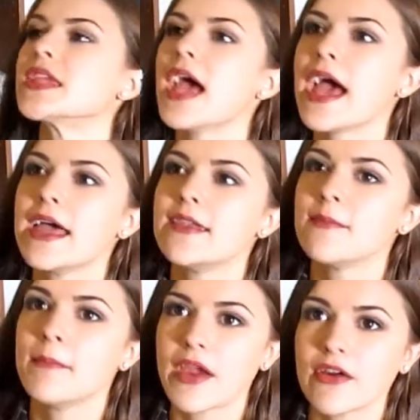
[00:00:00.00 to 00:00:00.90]
and
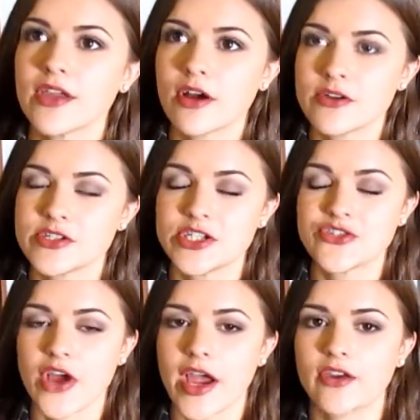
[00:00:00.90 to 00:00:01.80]
Mary and Archie
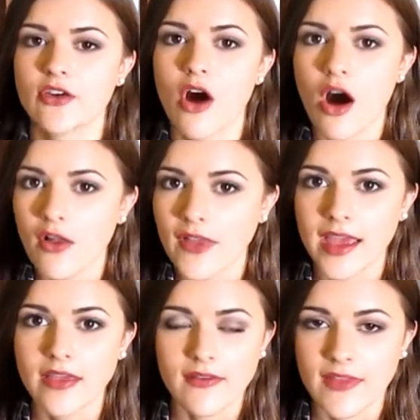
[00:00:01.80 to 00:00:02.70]
tried
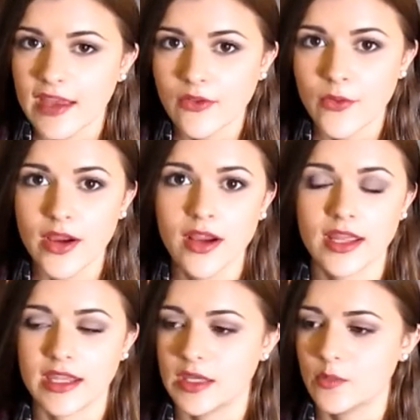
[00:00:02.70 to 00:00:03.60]
calling the landlord
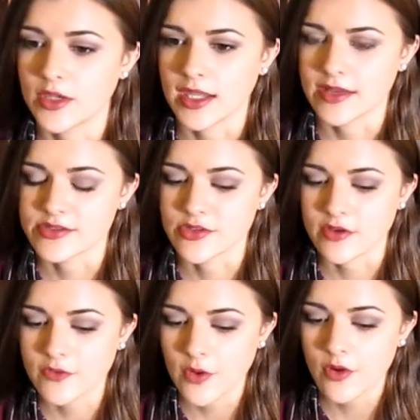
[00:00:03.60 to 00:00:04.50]
and he wouldn't answer their
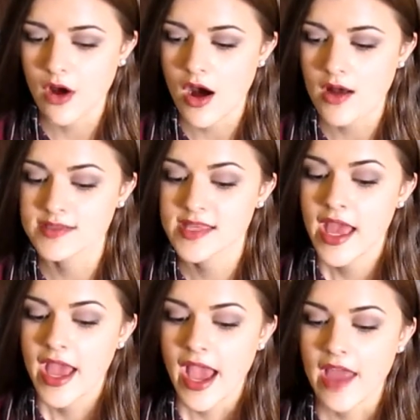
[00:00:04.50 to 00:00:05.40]
phone calls.
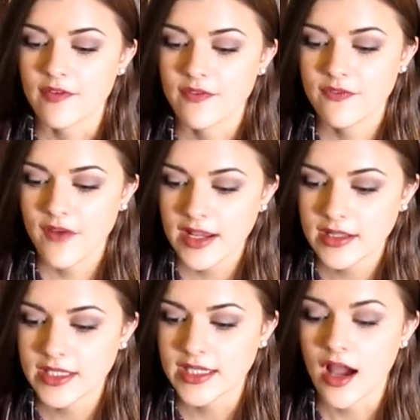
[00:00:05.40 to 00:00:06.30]
And
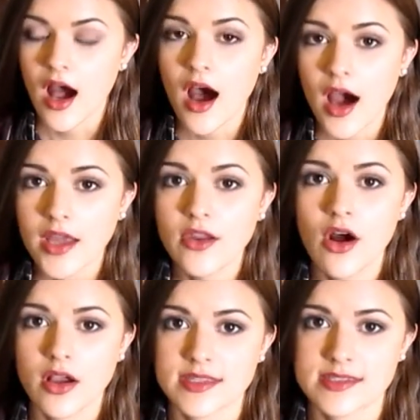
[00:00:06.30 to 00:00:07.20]
finally, on
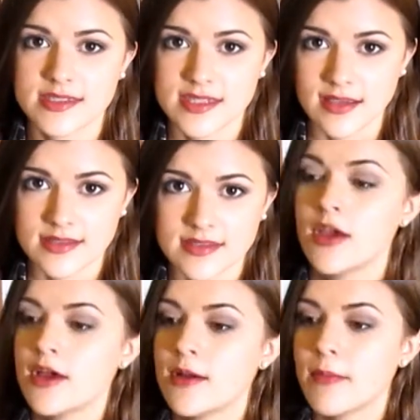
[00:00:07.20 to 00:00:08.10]
August
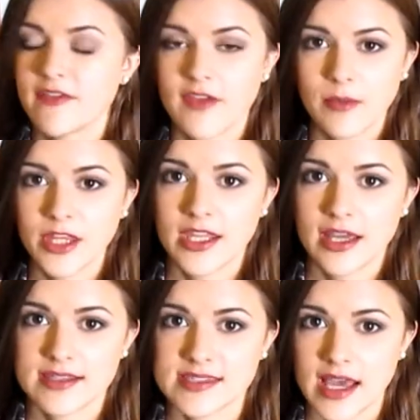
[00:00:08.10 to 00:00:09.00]
6th, my family and
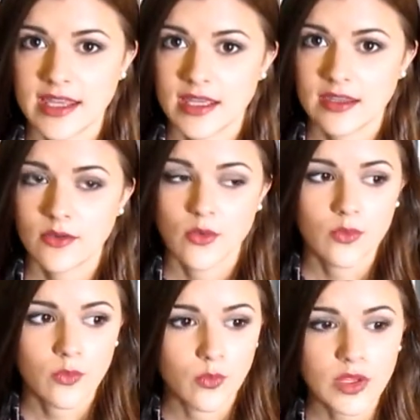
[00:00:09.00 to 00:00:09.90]
I decided
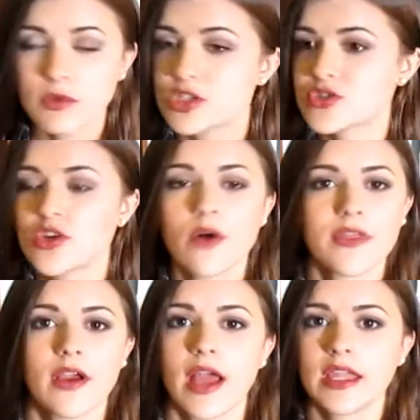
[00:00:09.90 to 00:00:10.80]
we would just go
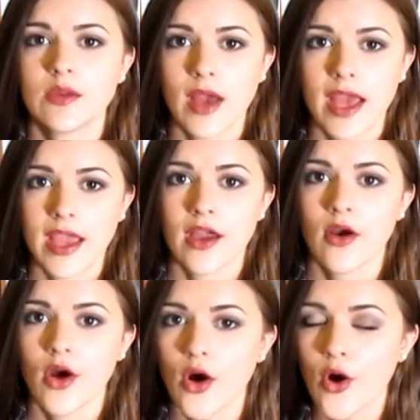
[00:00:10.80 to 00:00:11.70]
there anyway,
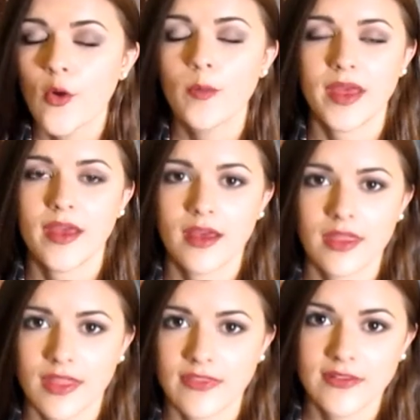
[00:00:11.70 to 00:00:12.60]

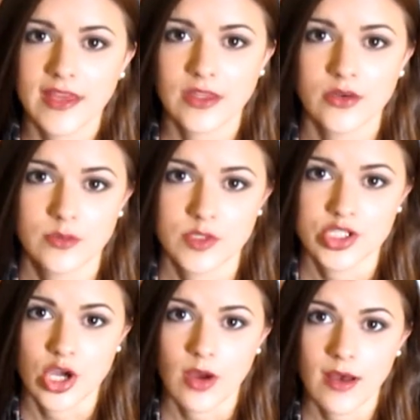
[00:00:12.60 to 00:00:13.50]
hoping that the landlord would
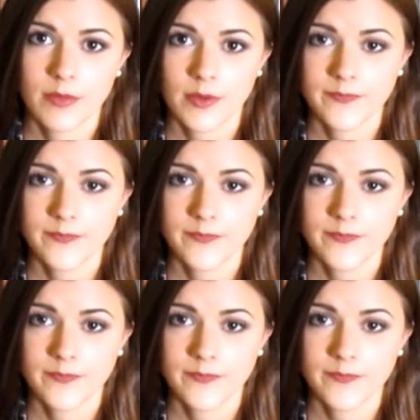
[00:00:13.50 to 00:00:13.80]
show up.